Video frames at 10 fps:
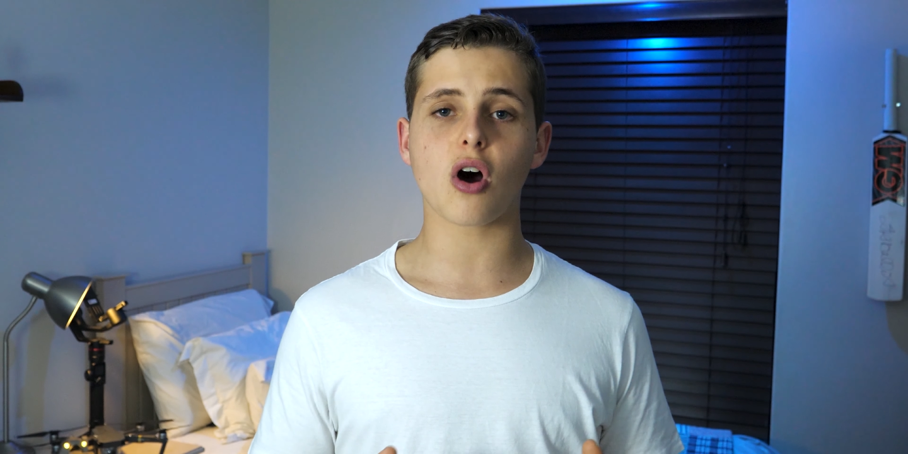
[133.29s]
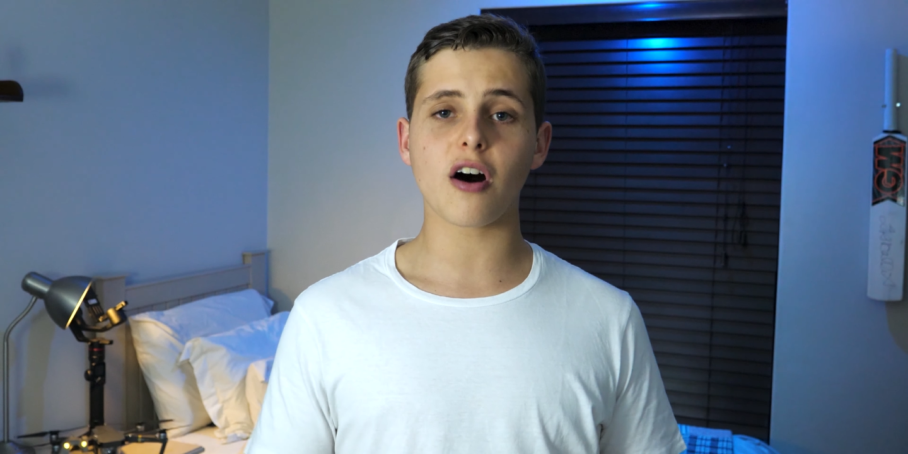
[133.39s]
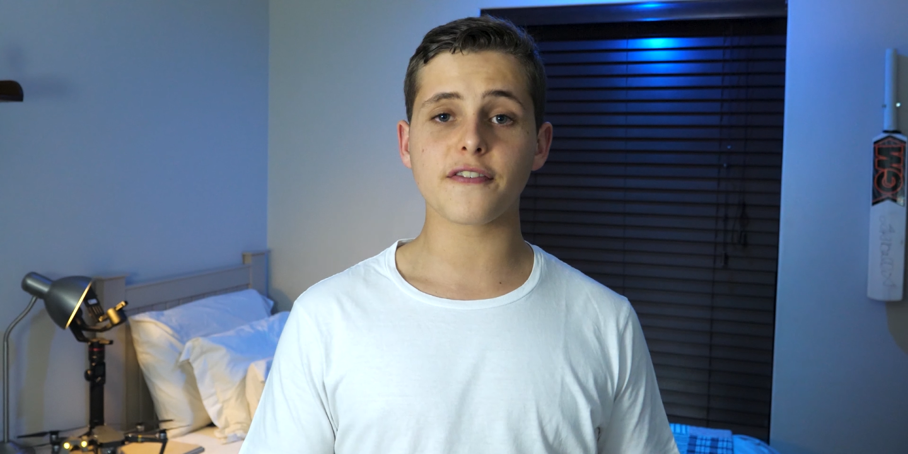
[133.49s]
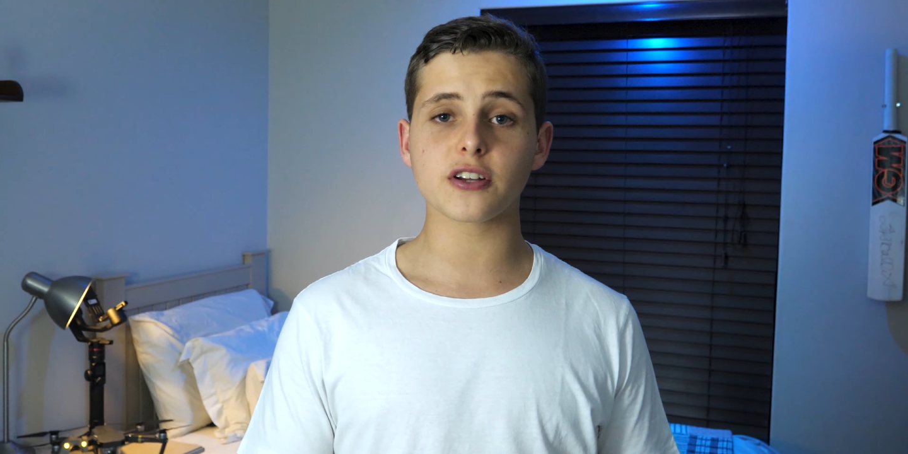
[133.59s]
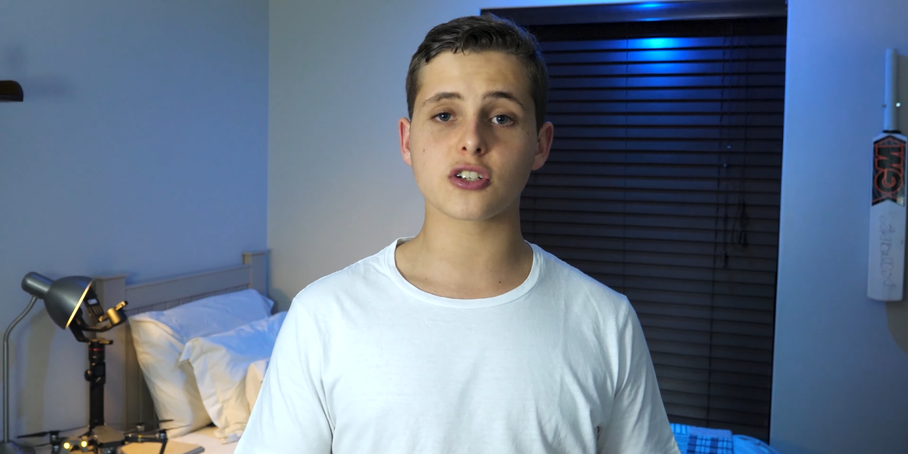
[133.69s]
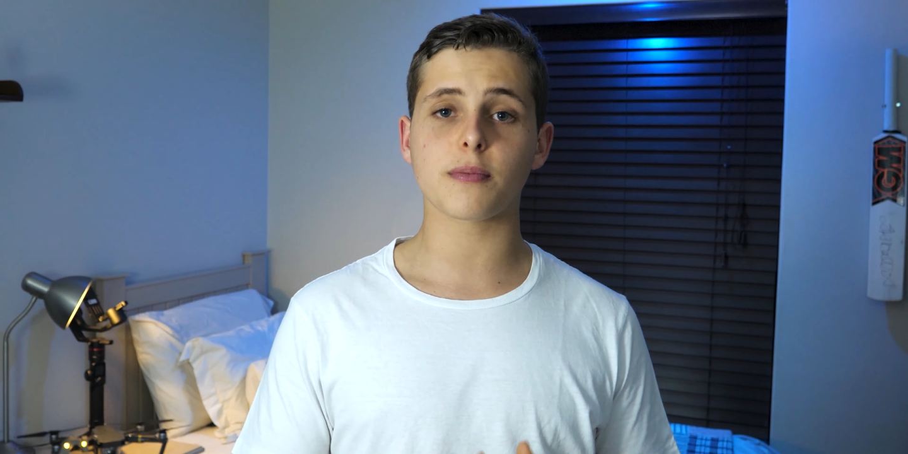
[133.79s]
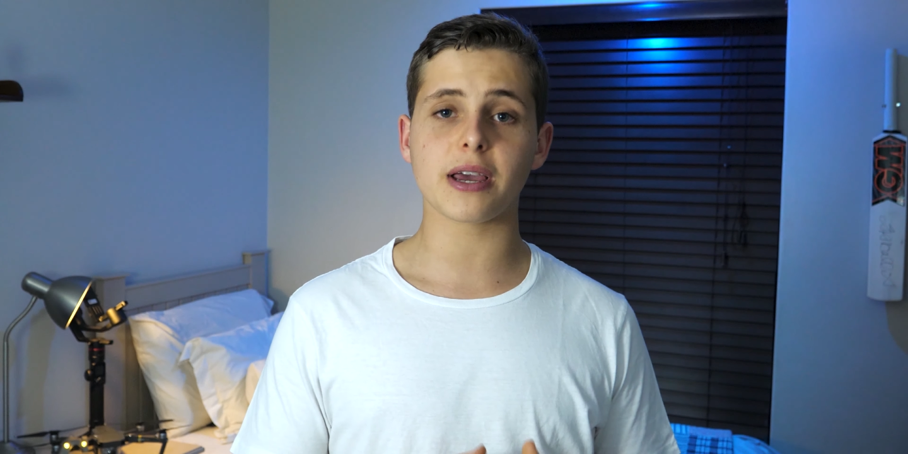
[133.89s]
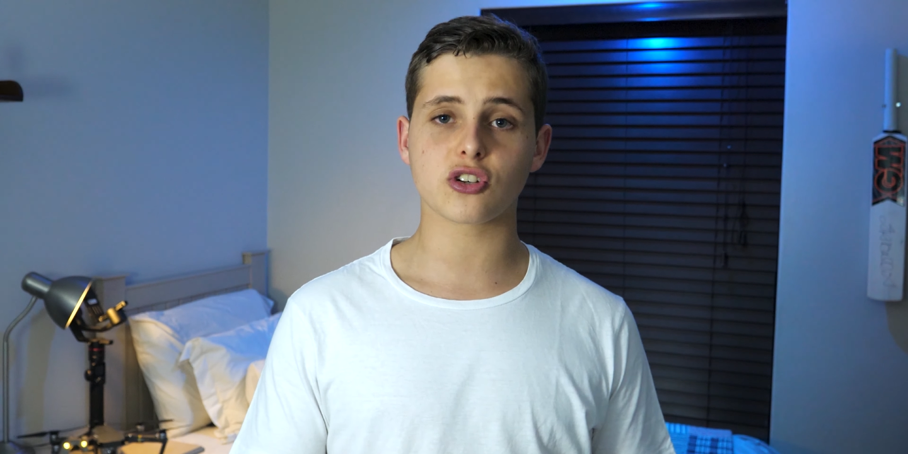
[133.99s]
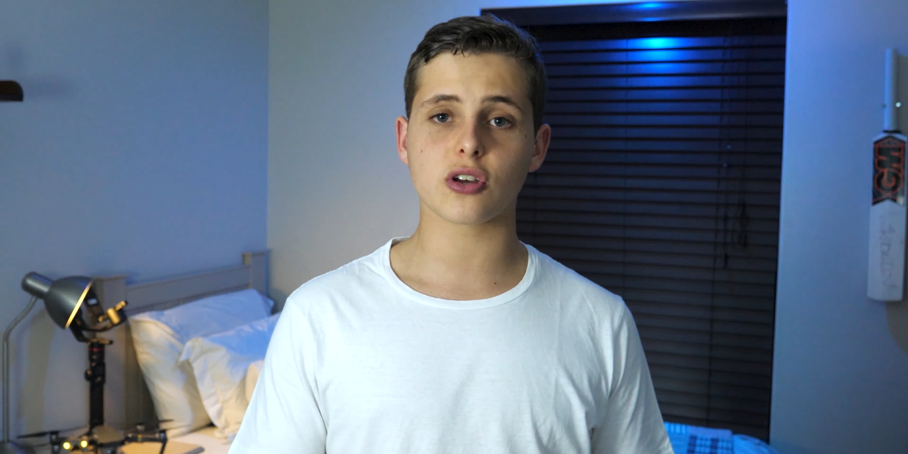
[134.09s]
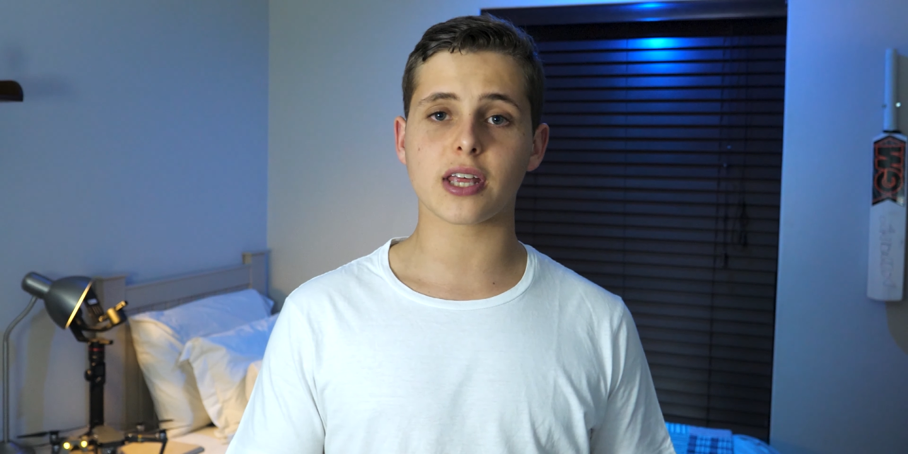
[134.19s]
often to
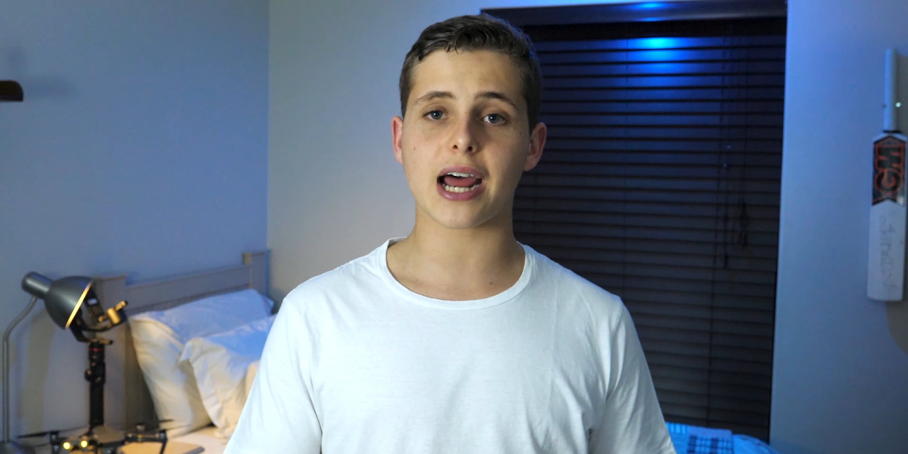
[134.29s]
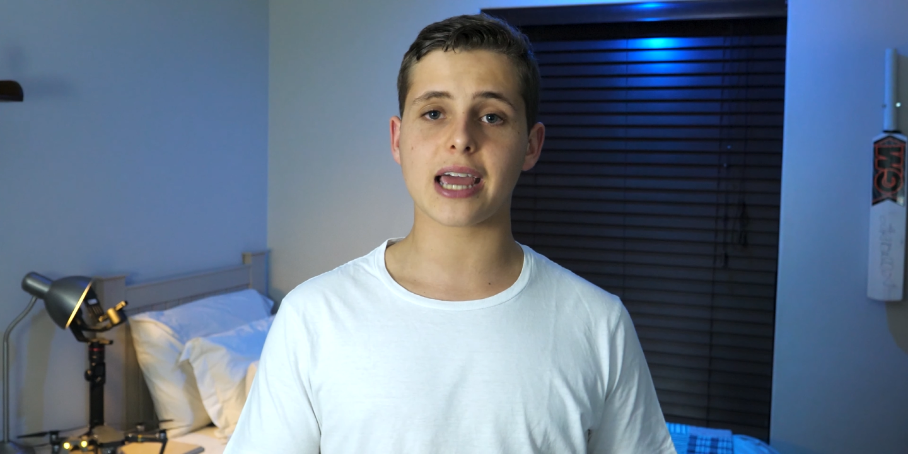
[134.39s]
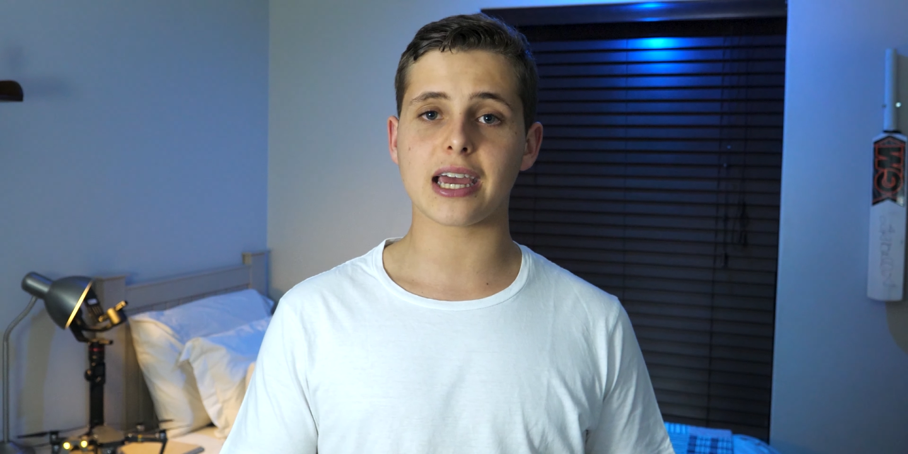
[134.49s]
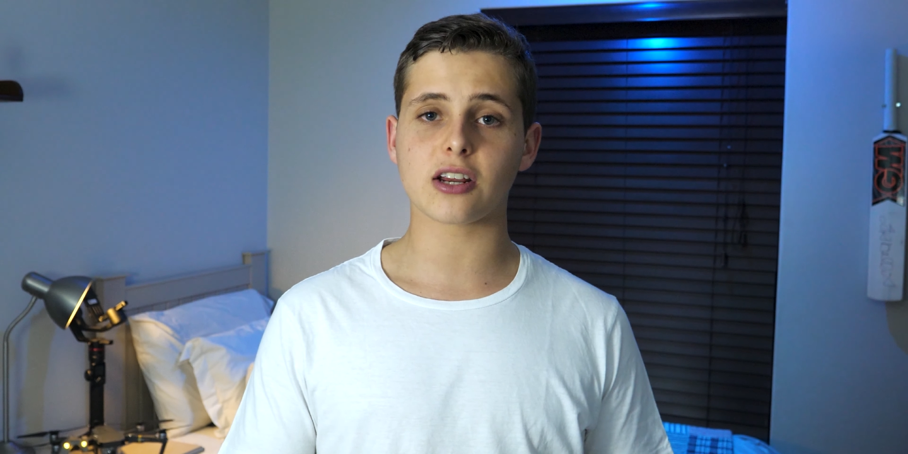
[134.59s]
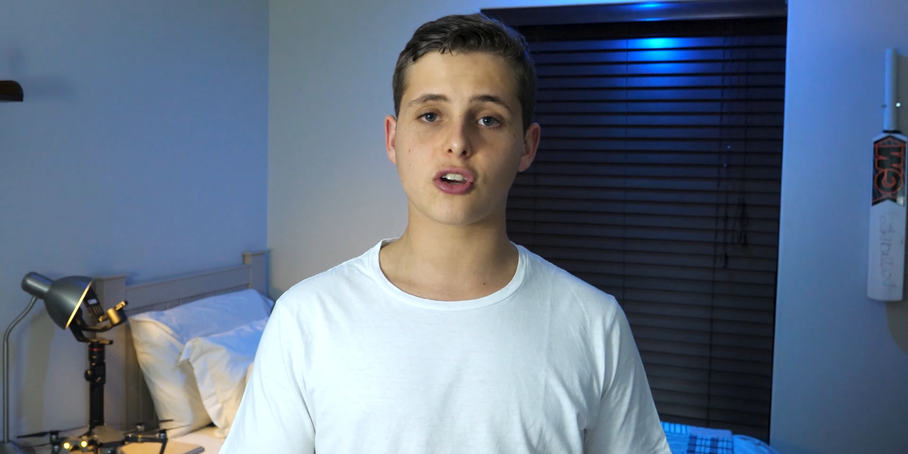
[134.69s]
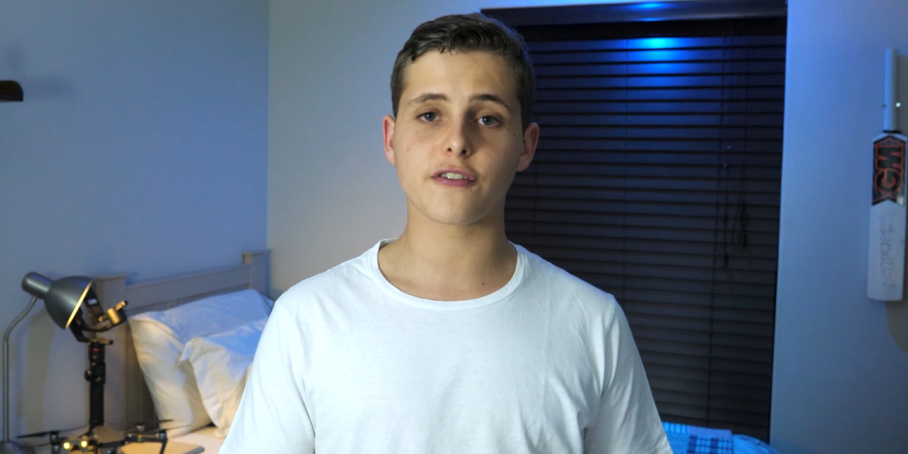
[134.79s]
make sure that I get